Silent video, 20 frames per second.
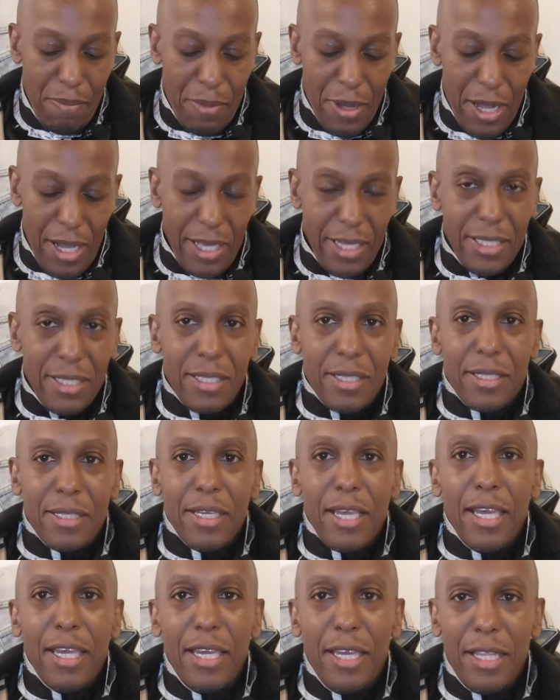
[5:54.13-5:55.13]
But in
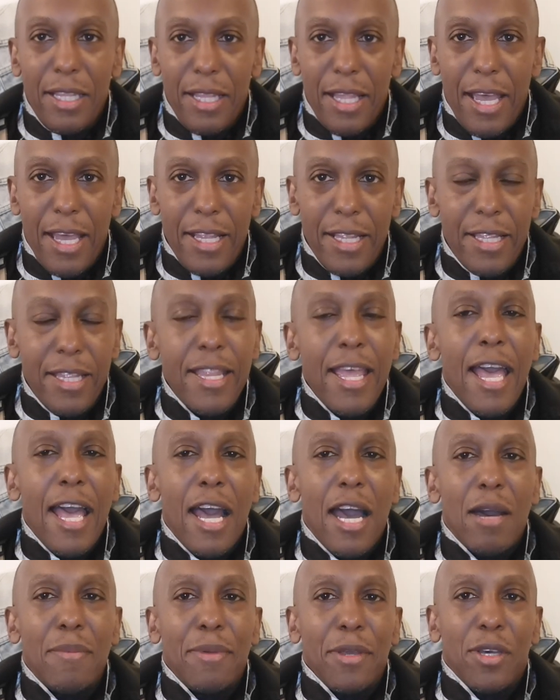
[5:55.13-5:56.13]
saying that
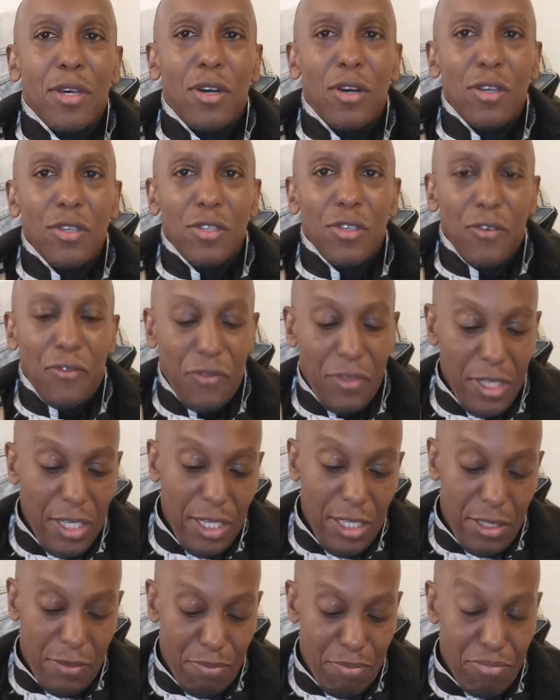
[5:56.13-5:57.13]
now, because of
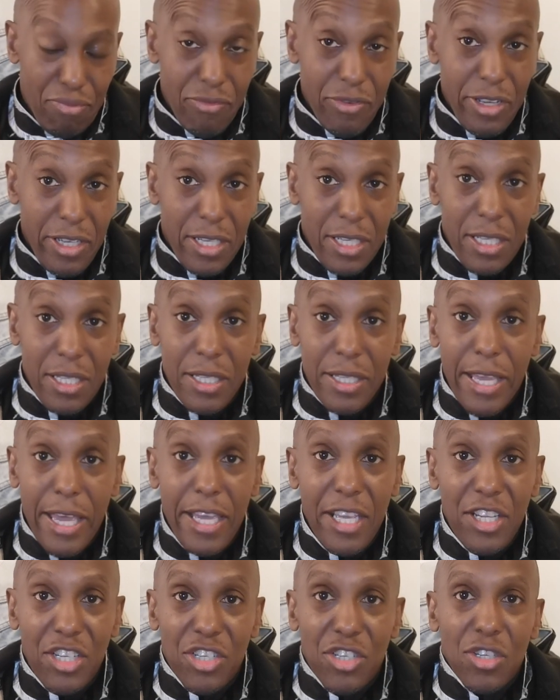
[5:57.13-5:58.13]
these BRIC
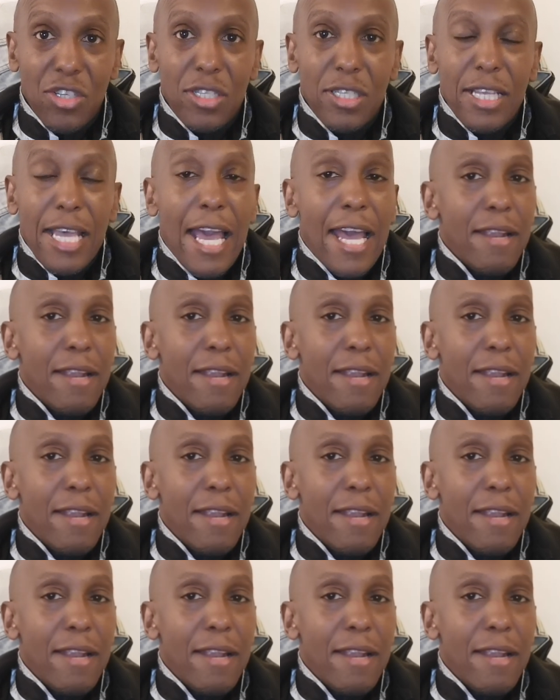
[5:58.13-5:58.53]
nations,